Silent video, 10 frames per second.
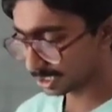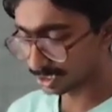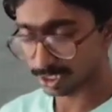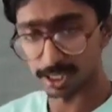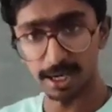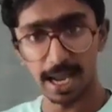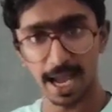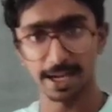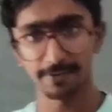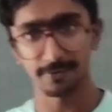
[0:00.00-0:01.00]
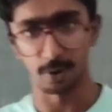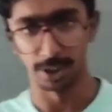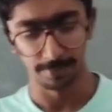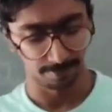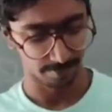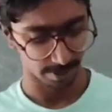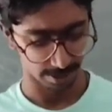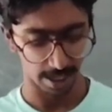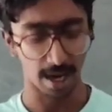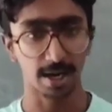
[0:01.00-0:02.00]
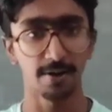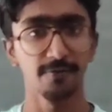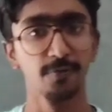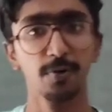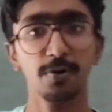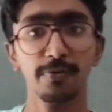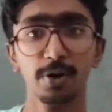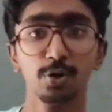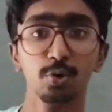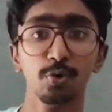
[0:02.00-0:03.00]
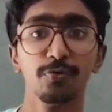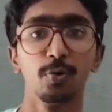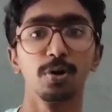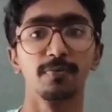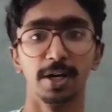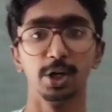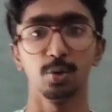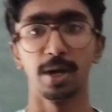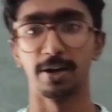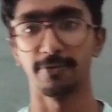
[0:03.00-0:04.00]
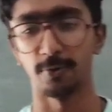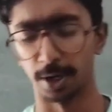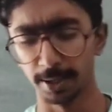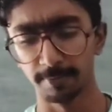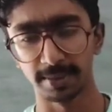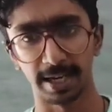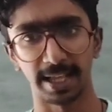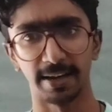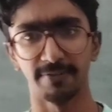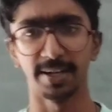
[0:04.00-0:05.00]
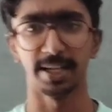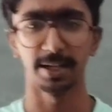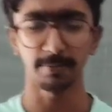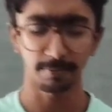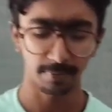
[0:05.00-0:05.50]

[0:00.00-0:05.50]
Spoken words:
is a airfoil, NACA 2412 airfoil that I have taken.